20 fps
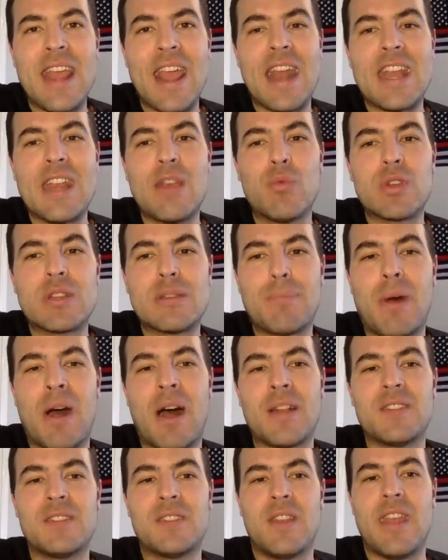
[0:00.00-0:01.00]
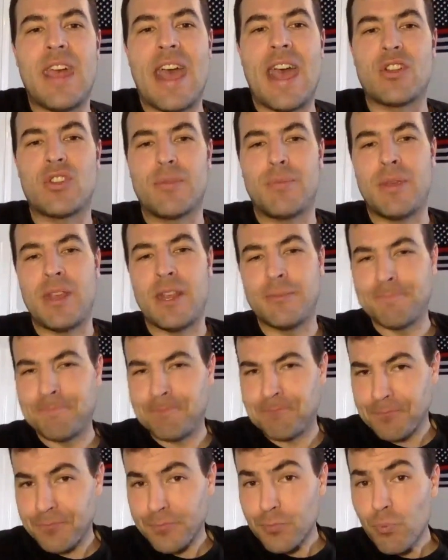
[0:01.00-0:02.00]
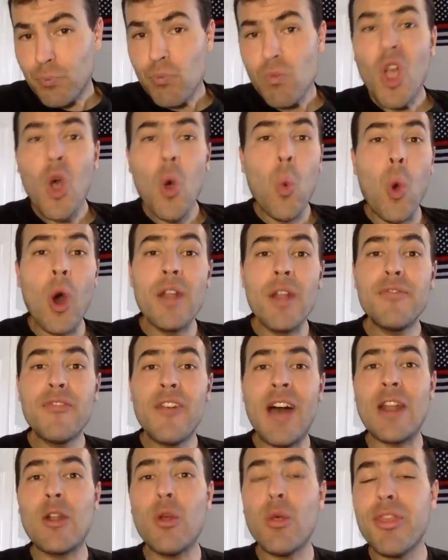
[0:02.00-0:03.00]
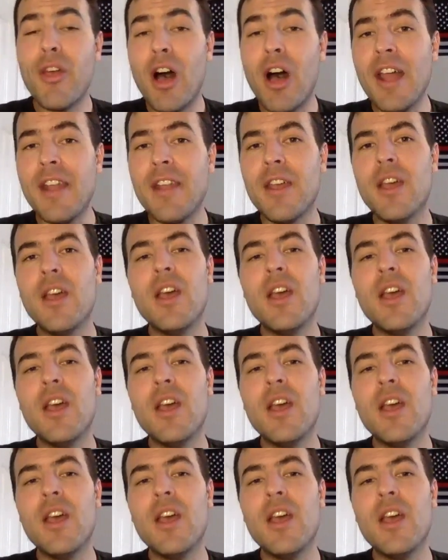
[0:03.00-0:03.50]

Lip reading: any response to the atropine. One final thought,